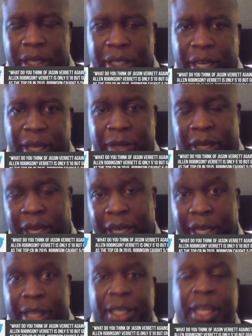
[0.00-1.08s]
teams, and he
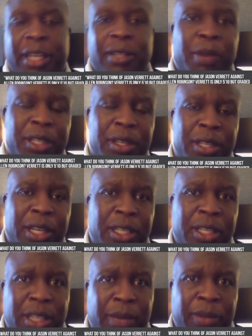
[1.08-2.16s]
doesn't get as much
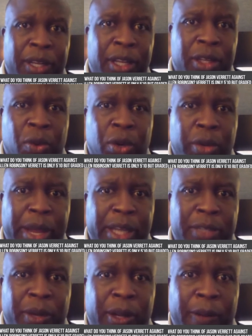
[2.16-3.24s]
attention as some of the other
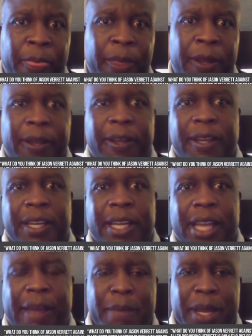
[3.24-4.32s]
cornerbacks. But
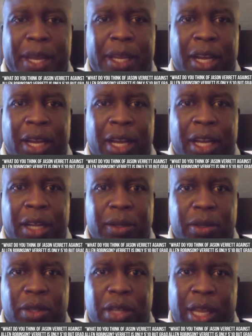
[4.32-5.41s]
him being
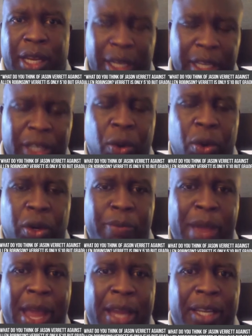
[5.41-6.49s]
an elite
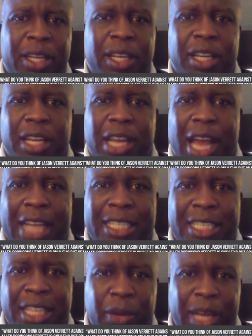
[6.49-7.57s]
cornerback, I
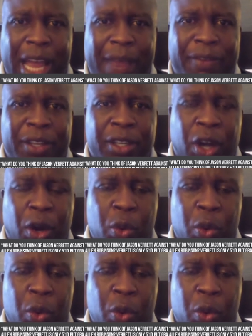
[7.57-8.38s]
still would have to go